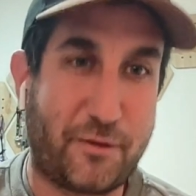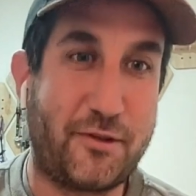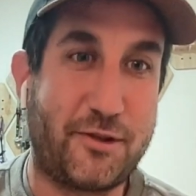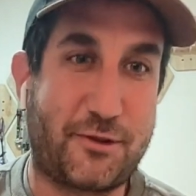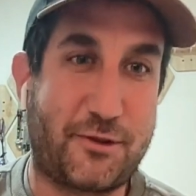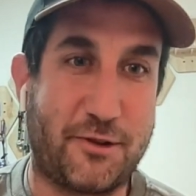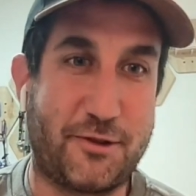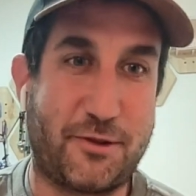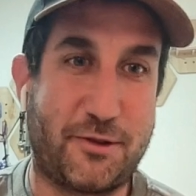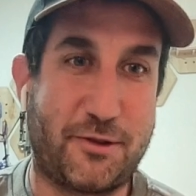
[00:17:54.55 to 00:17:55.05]
the
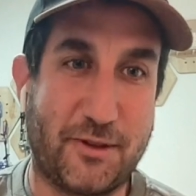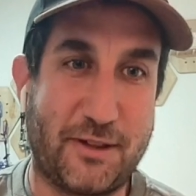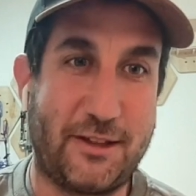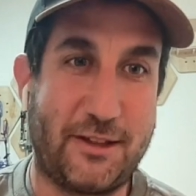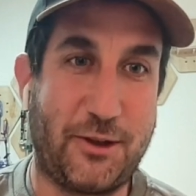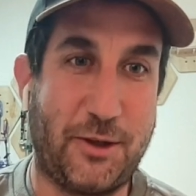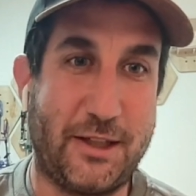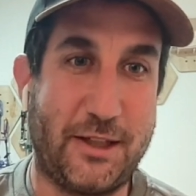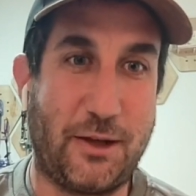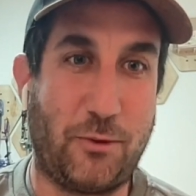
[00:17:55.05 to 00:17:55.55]
previous
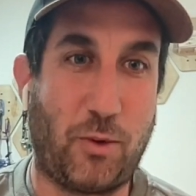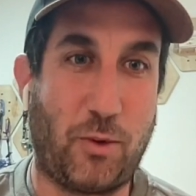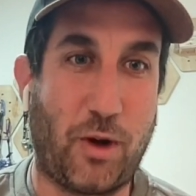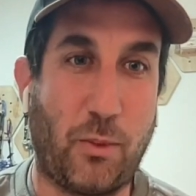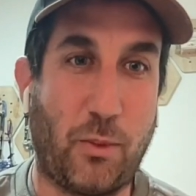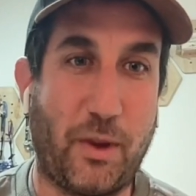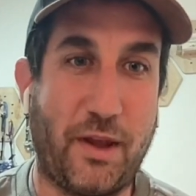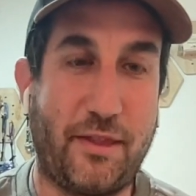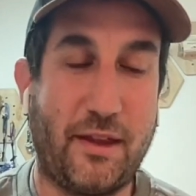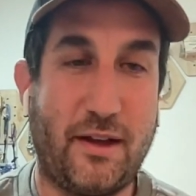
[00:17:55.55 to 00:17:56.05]
customer that you
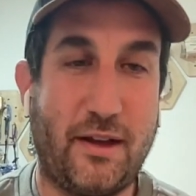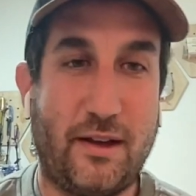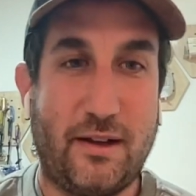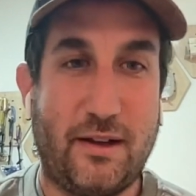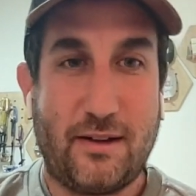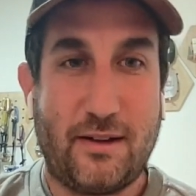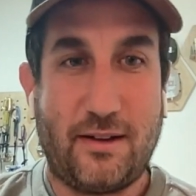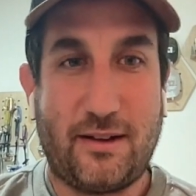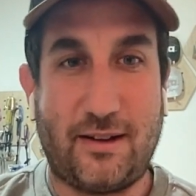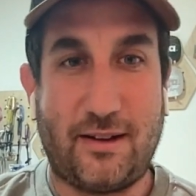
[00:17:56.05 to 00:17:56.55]
hit the wall
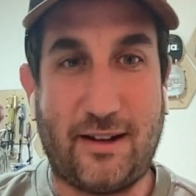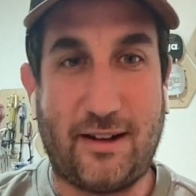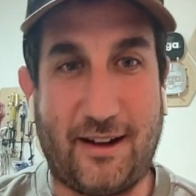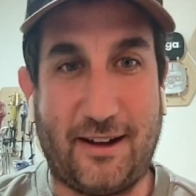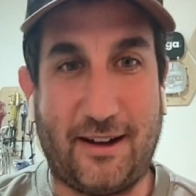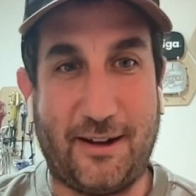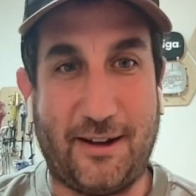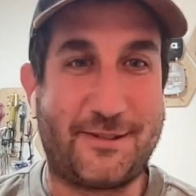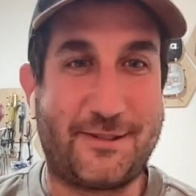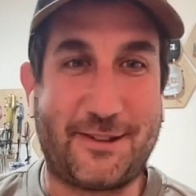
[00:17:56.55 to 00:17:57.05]
with.
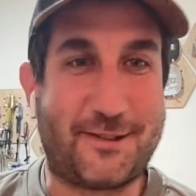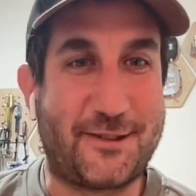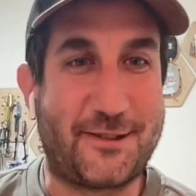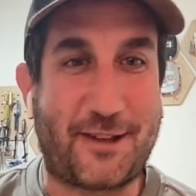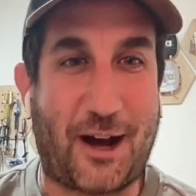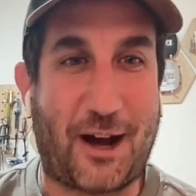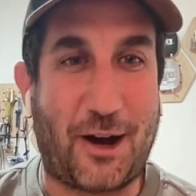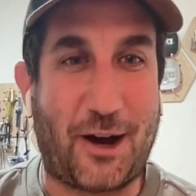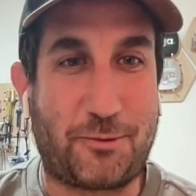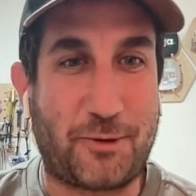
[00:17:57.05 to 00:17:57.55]
And this
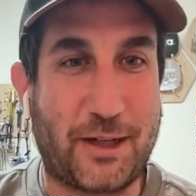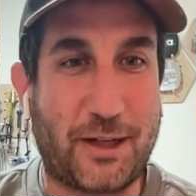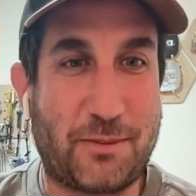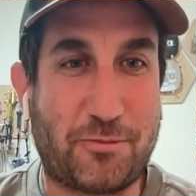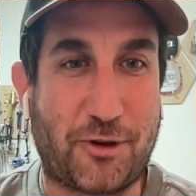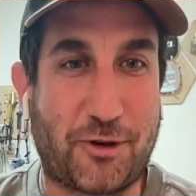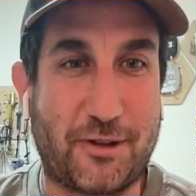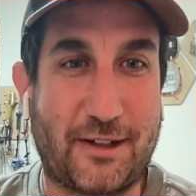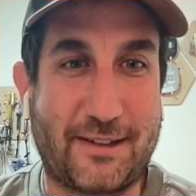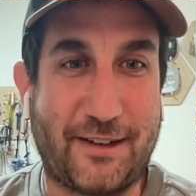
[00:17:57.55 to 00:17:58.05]
is
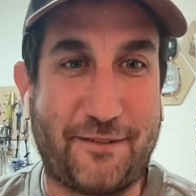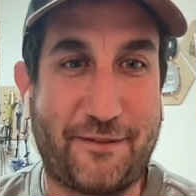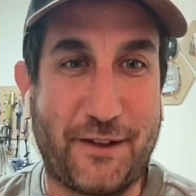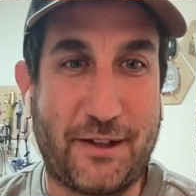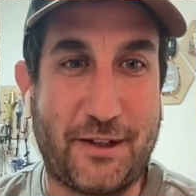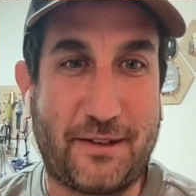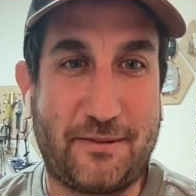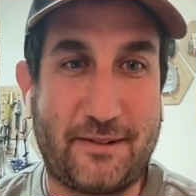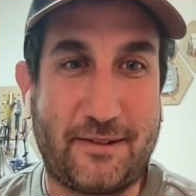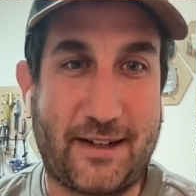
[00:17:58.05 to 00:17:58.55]
how a great
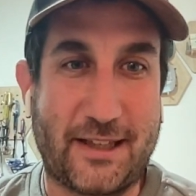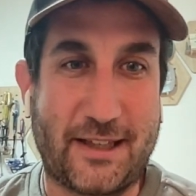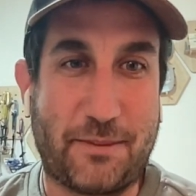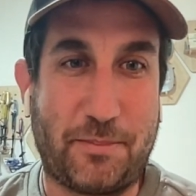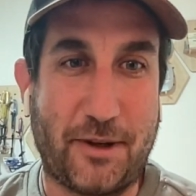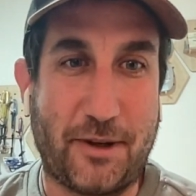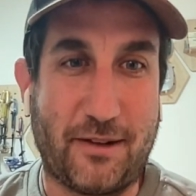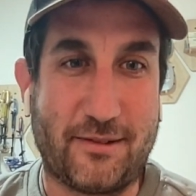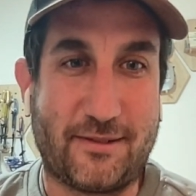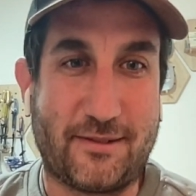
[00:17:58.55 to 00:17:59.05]
product that
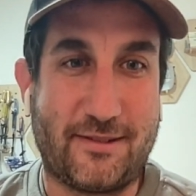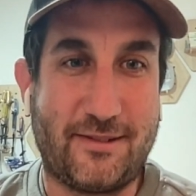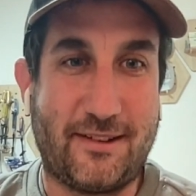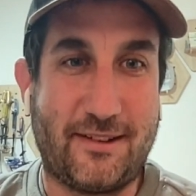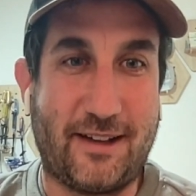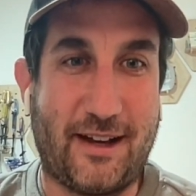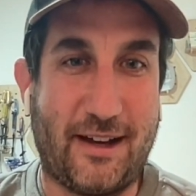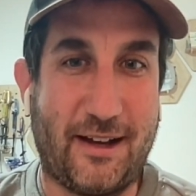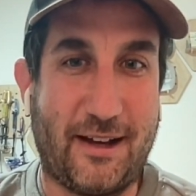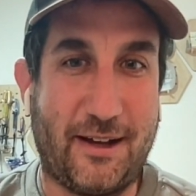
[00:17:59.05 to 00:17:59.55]
can get
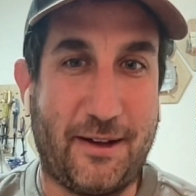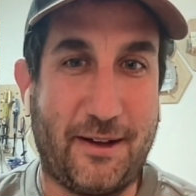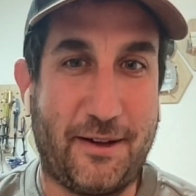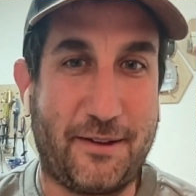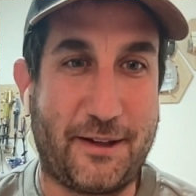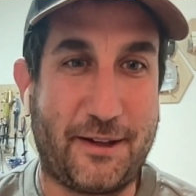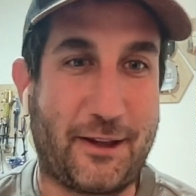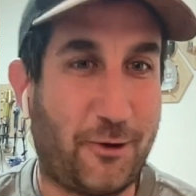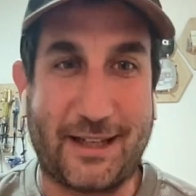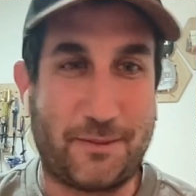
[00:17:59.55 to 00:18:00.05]
built.
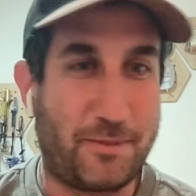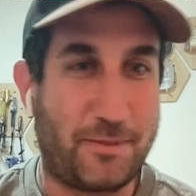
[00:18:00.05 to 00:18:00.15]
They